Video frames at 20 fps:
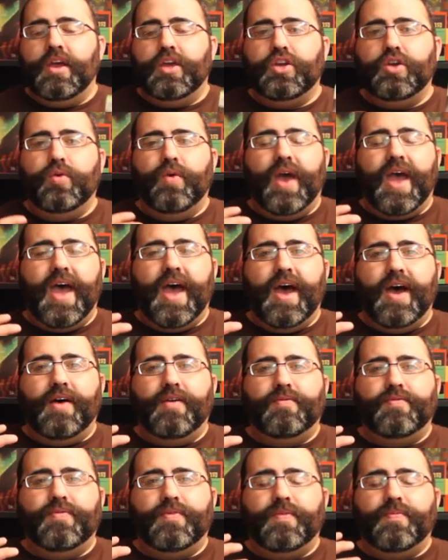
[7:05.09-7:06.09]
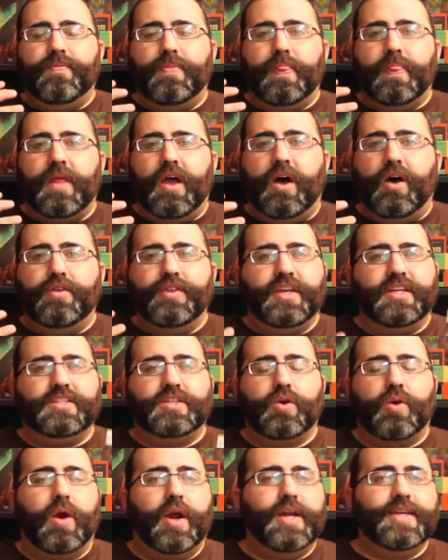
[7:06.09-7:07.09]
you have all
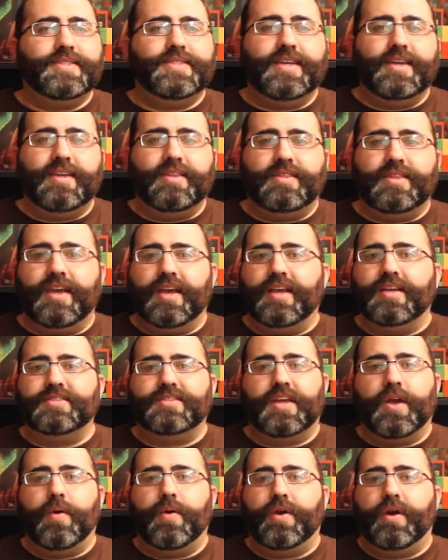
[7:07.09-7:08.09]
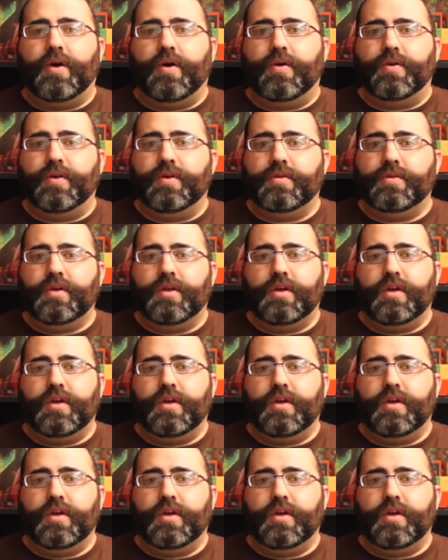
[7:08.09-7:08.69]
these crazy things going on